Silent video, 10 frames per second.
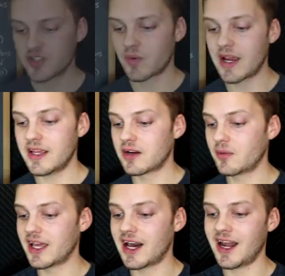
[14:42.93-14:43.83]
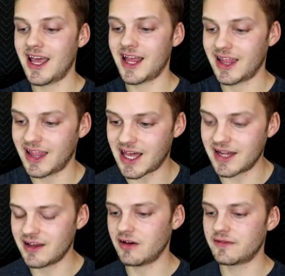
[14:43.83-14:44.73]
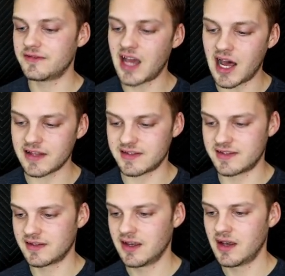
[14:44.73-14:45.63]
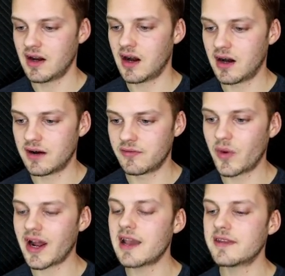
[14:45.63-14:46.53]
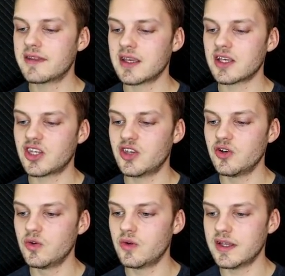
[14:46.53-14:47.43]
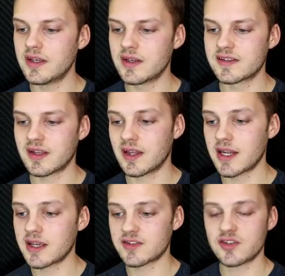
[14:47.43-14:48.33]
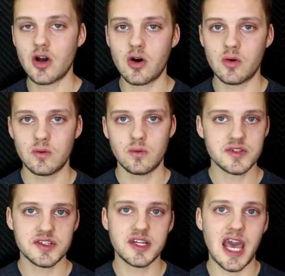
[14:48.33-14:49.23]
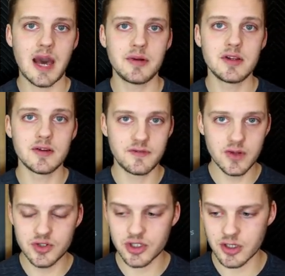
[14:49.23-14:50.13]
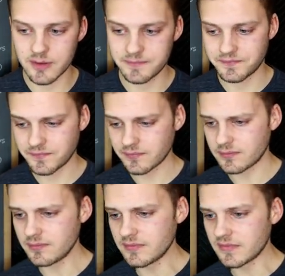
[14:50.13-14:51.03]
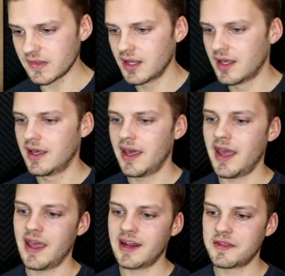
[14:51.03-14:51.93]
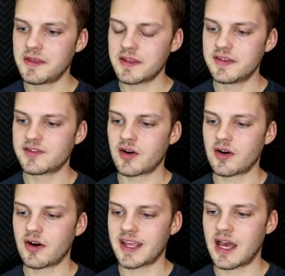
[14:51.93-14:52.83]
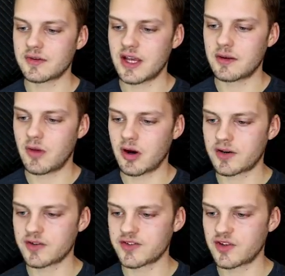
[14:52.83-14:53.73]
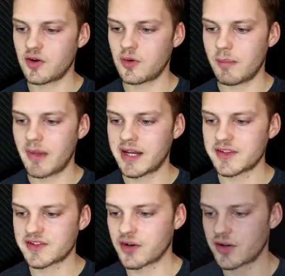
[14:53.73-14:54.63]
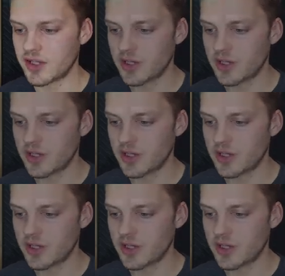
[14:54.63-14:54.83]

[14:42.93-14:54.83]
So right here we got a lot of dots of what I think Q is letting us know what's going to happen in the future. And I think these are our countdown markers. So minus 30